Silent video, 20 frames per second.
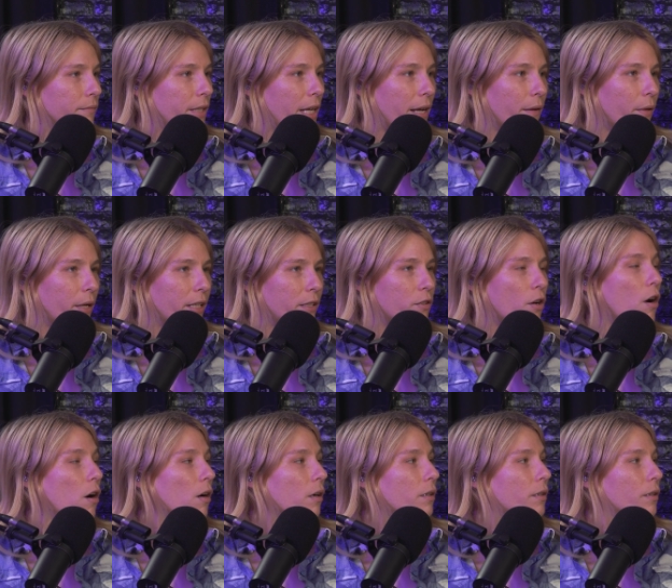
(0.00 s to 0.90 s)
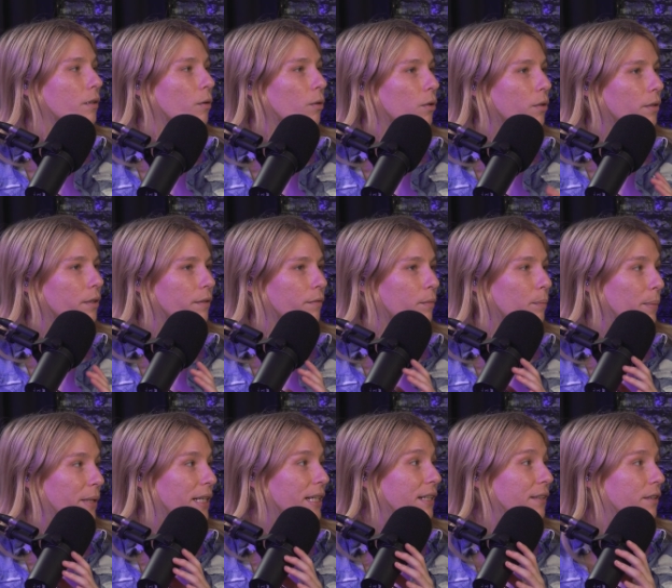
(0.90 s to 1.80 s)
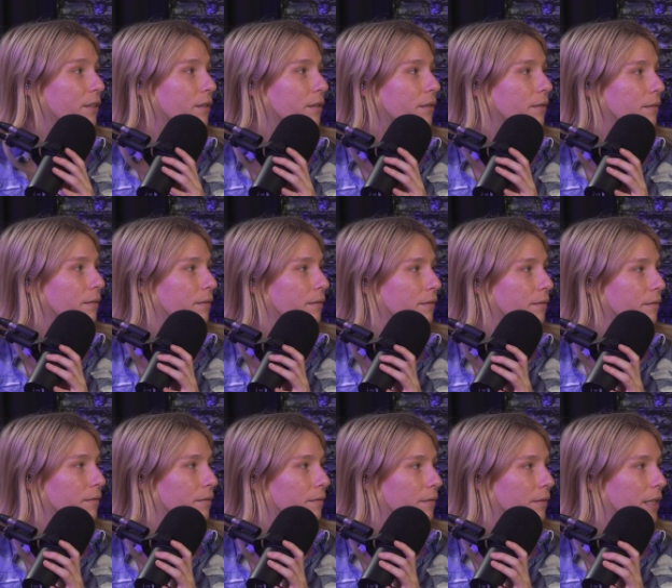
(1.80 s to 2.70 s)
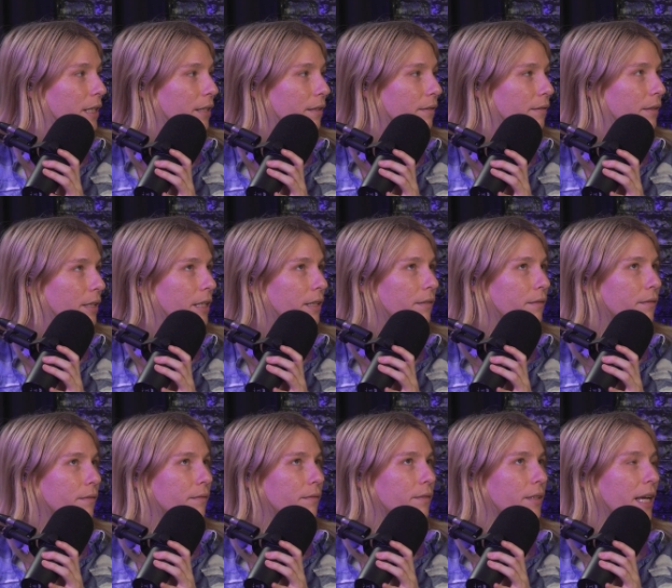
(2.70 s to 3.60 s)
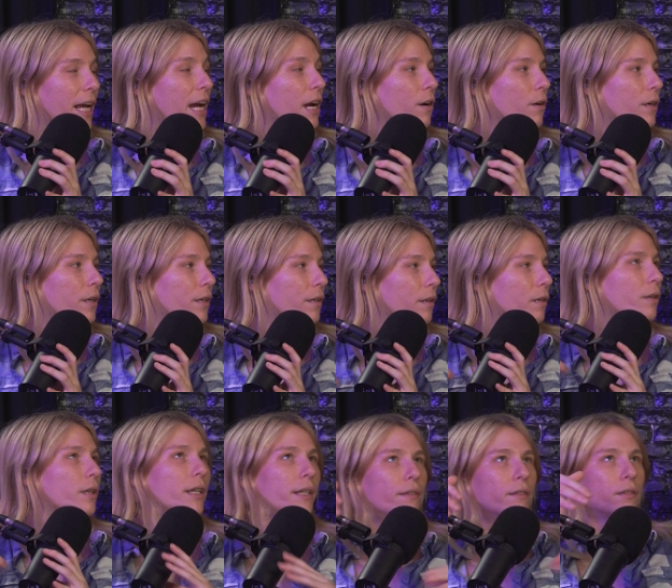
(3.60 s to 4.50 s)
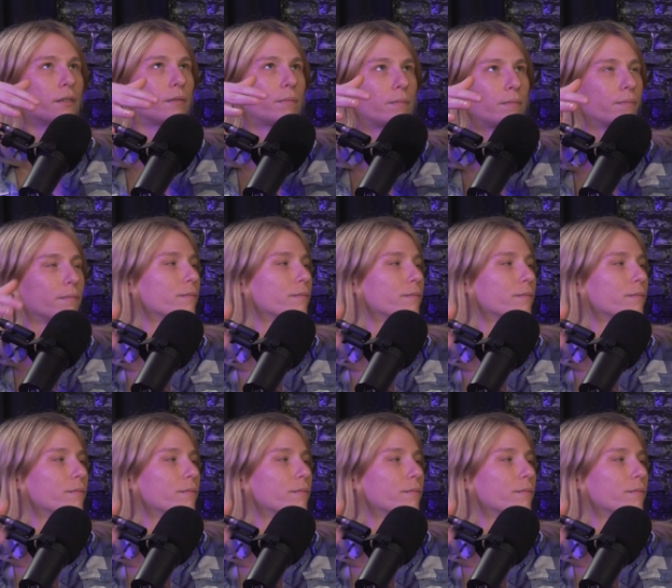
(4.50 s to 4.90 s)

Can't like talk or even be in the in in the area or in the